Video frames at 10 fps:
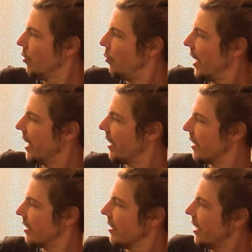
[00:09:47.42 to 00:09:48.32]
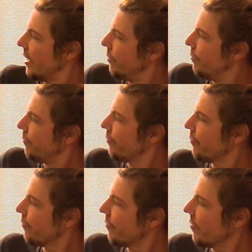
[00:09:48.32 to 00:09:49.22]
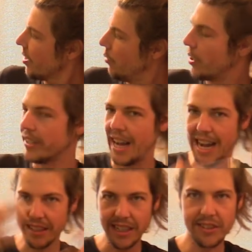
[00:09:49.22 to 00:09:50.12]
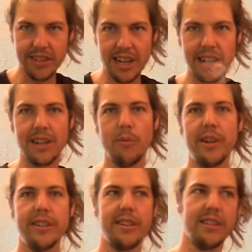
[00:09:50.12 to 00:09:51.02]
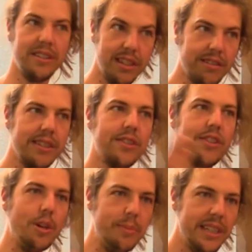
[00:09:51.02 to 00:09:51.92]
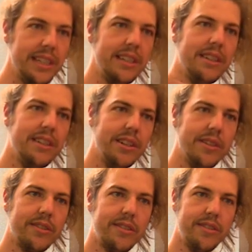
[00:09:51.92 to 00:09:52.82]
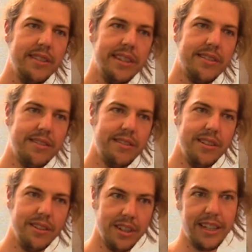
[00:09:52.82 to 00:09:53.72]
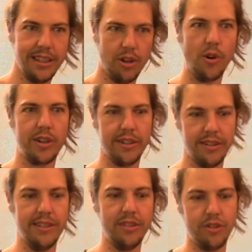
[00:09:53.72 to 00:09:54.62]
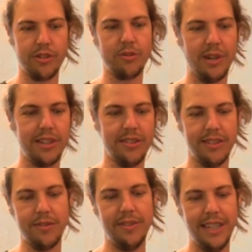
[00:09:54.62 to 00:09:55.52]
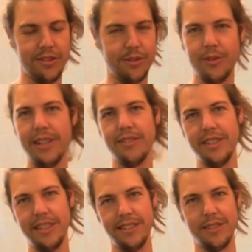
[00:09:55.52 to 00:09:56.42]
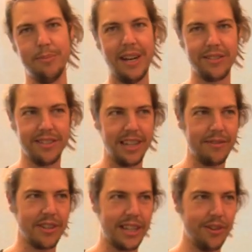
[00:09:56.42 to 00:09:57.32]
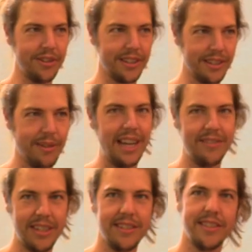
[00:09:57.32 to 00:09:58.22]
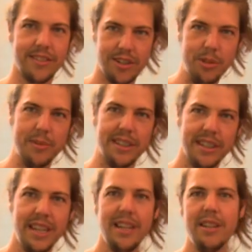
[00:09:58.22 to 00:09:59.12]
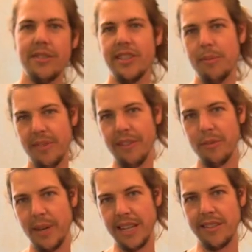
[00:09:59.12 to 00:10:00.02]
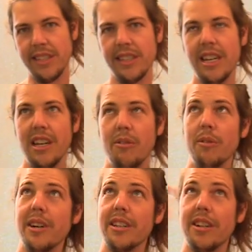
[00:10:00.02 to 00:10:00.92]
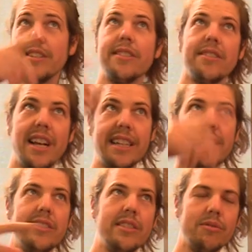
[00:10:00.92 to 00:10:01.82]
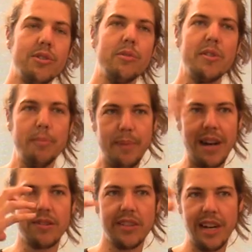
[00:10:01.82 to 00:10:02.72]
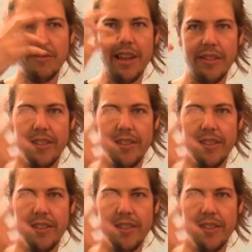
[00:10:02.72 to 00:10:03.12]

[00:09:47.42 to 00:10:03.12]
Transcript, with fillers: where um, where the highlights are, where you're literally sculpting it. You know, it's it's you look at a quarter and George Washington's face or whoever it is is bouncing off the quarter. Why? Because it's sculpted. Same thing with painting. We want all this light that's in the room to bounce off that